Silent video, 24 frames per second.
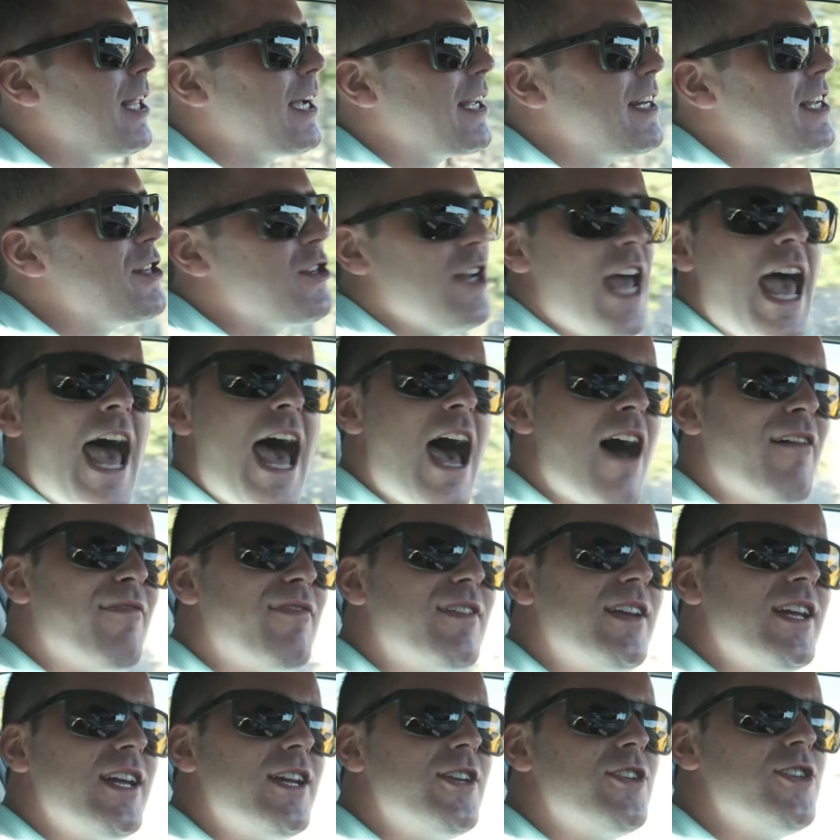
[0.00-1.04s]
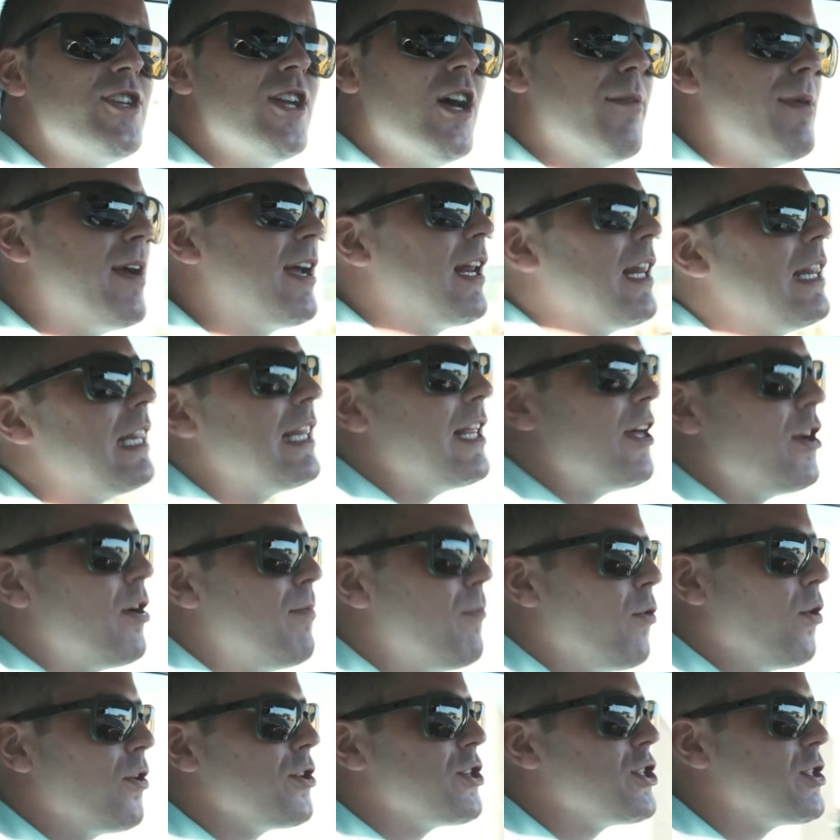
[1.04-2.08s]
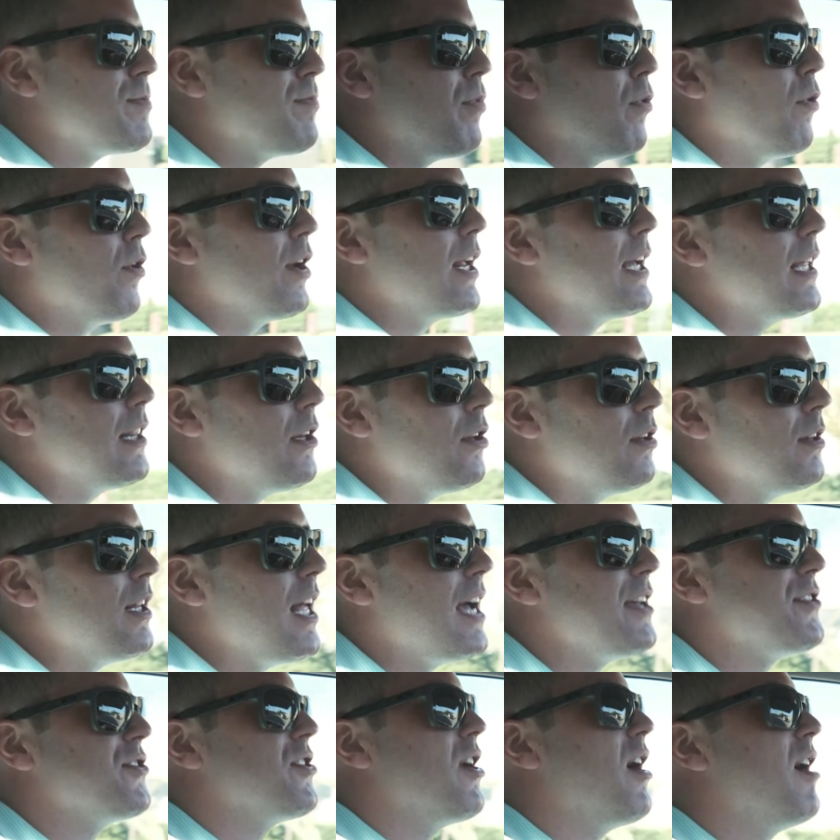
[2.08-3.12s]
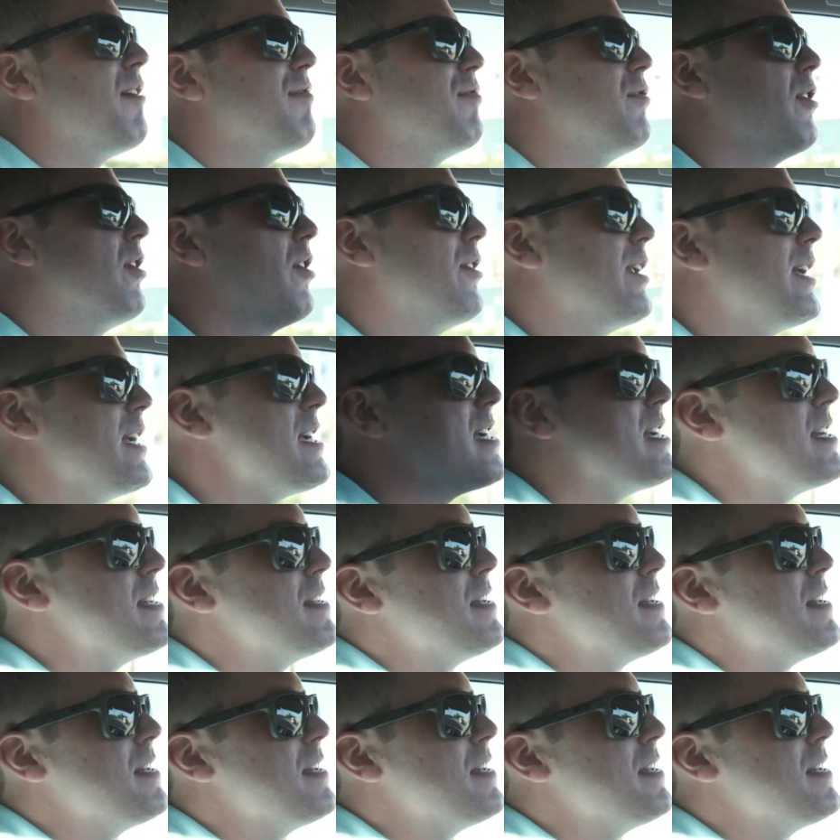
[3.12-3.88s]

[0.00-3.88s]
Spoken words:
an inch, a half an inch, you know, make it a little more sporty, a little less off-roady.